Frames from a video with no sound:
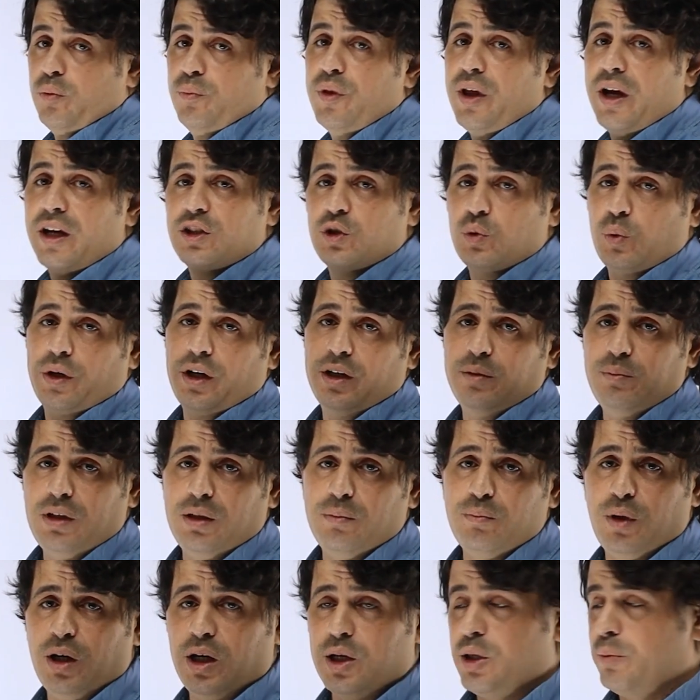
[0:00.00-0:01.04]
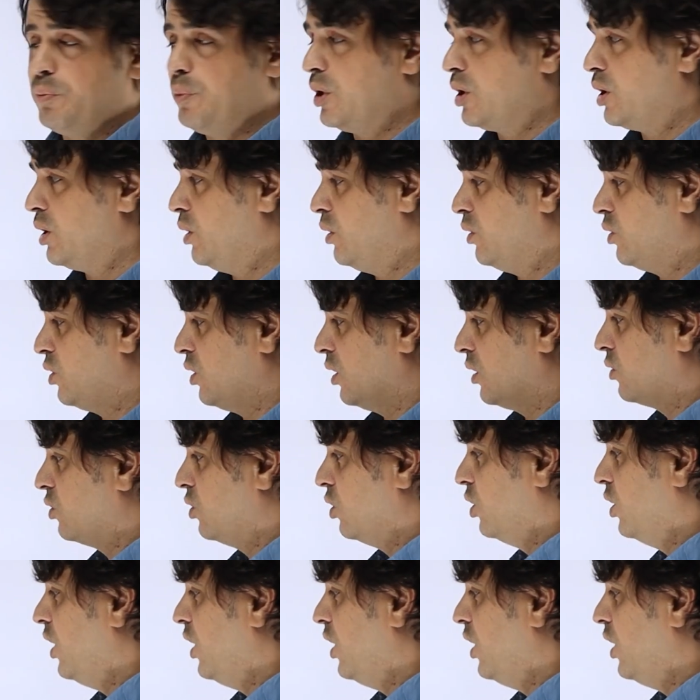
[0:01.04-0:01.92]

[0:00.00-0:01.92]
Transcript: that's what I mean by the parallel structure.